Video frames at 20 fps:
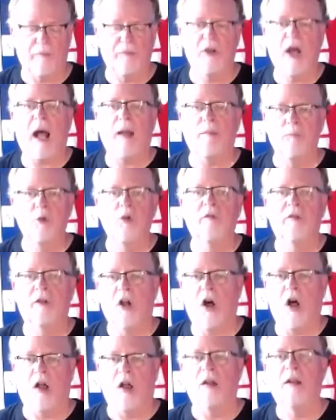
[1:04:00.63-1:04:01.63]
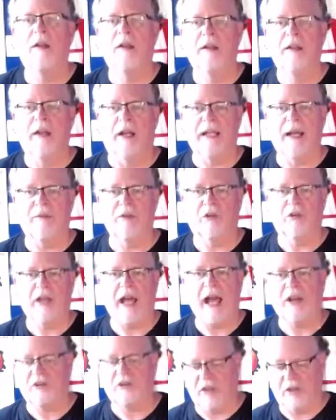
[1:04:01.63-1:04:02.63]
not move at all, and have those
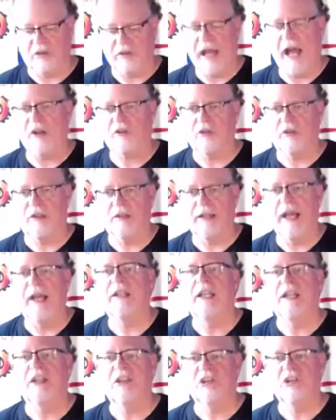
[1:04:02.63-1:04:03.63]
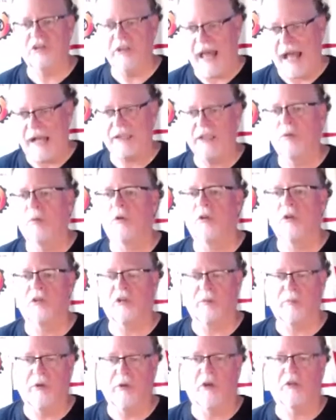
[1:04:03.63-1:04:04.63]
accents actually land exactly where they're
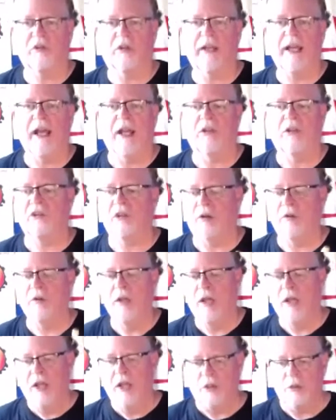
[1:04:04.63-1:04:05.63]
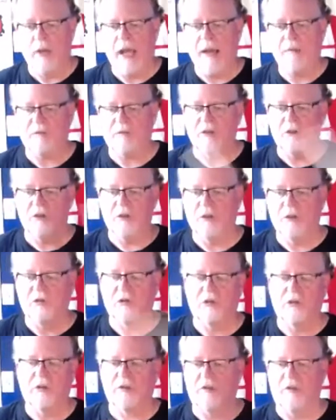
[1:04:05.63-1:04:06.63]
supposed to land. So you have to
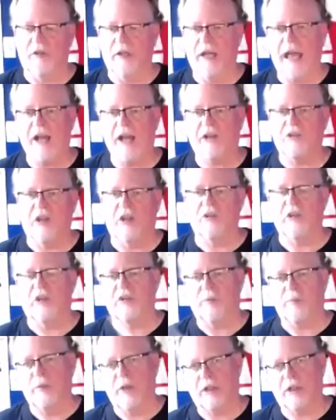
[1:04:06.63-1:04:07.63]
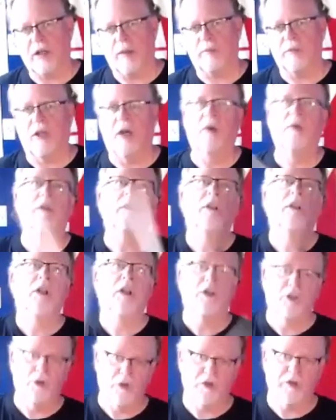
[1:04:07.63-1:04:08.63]
use the accents as a pickup note
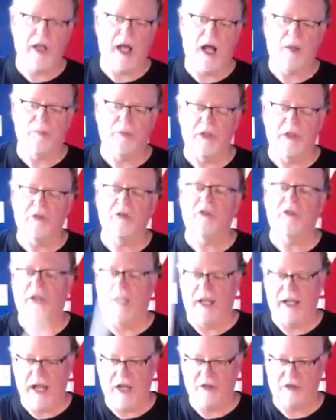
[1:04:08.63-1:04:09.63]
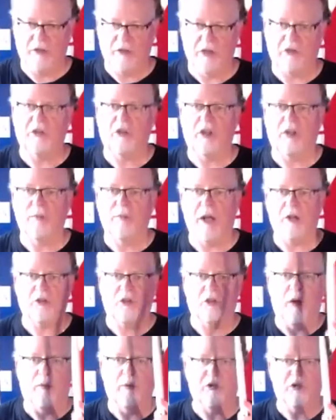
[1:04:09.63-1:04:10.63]
to the downbeats and actually listen to the
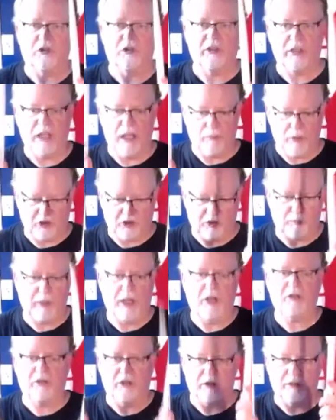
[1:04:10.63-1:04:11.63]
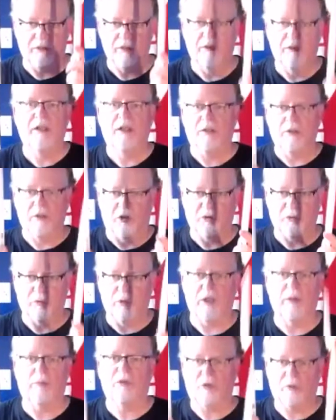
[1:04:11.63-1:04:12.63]
metronome and see, am I spacing those
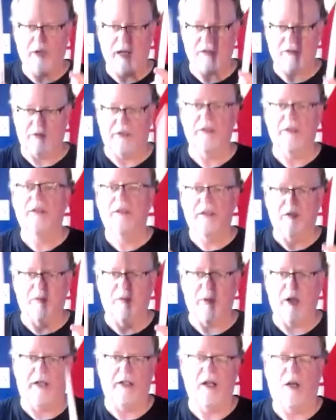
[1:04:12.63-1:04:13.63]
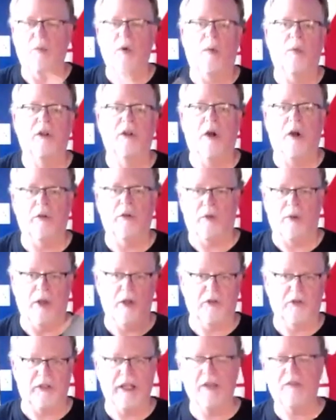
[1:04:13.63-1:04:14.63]
rhythms correctly, depending on what we're going through,
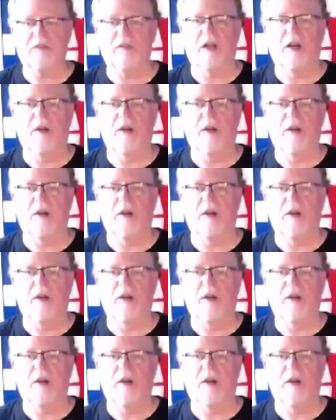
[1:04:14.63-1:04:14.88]
whether it's an 8th